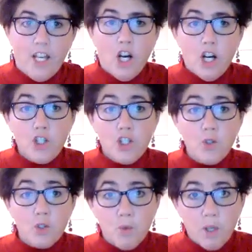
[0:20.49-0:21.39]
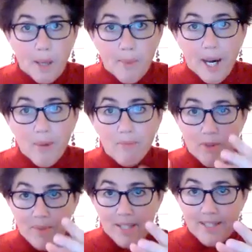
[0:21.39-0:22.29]
A shoot will come up
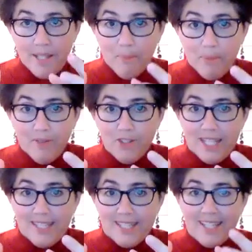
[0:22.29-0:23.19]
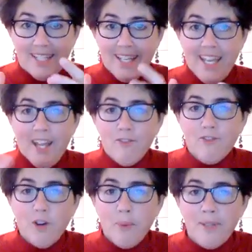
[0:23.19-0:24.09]
from the stump of Jesse, and
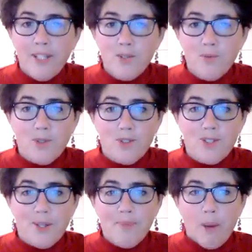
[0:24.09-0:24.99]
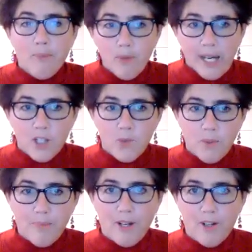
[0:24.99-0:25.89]
from his roots a branch
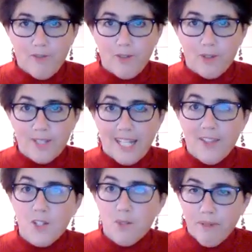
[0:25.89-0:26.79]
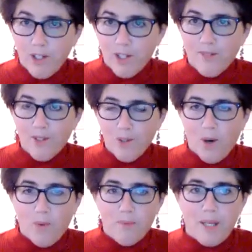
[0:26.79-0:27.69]
will bear fruit, and the Spirit of the
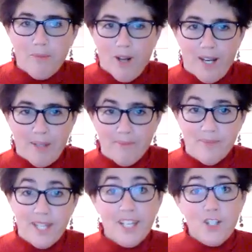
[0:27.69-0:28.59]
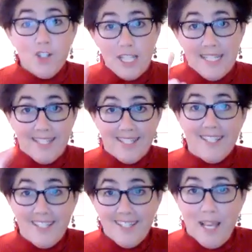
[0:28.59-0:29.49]
Lord will be upon him. Jesus
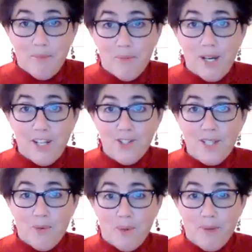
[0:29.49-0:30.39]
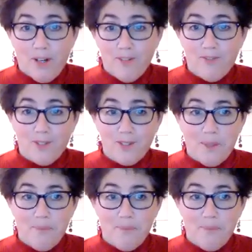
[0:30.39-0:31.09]
is that branch that will bear fruit.